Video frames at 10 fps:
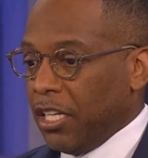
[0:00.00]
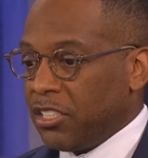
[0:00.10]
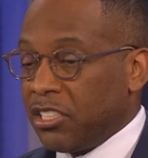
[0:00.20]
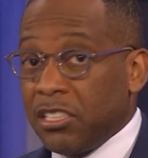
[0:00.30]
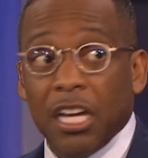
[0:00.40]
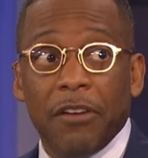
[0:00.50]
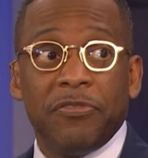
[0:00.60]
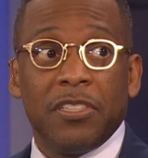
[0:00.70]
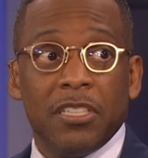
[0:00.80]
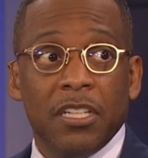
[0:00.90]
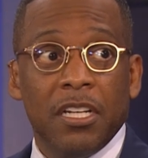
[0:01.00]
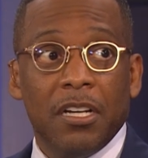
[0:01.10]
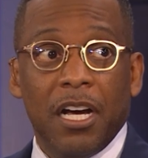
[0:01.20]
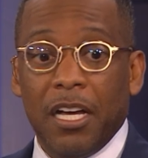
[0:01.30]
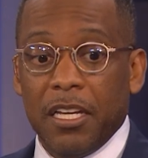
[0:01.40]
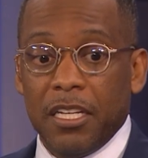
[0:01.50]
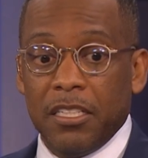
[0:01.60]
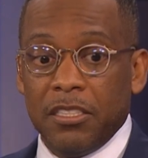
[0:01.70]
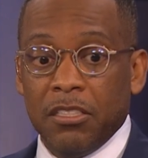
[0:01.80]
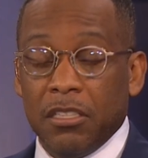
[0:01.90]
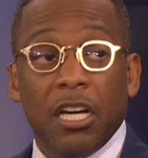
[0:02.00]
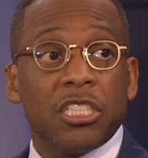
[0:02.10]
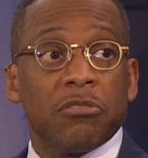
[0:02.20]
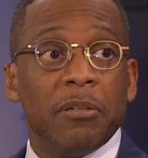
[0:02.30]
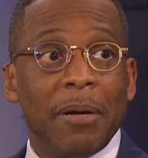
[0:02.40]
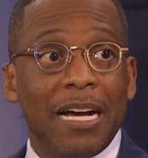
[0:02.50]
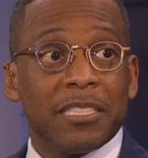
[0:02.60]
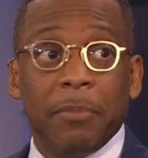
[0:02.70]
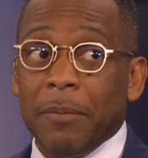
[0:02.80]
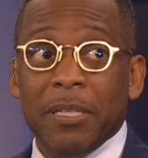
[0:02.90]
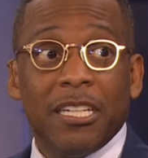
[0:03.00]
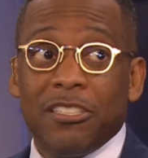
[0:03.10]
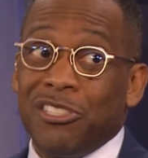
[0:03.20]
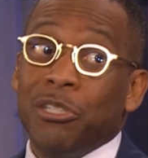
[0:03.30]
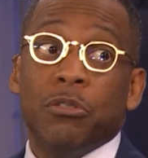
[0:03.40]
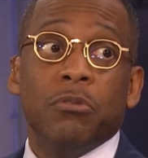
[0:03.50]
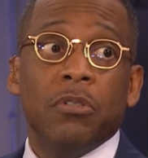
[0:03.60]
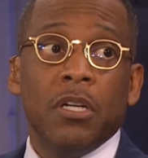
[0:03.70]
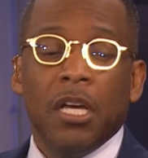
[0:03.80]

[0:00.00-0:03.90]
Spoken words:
stuffed luxury box, maybe get two.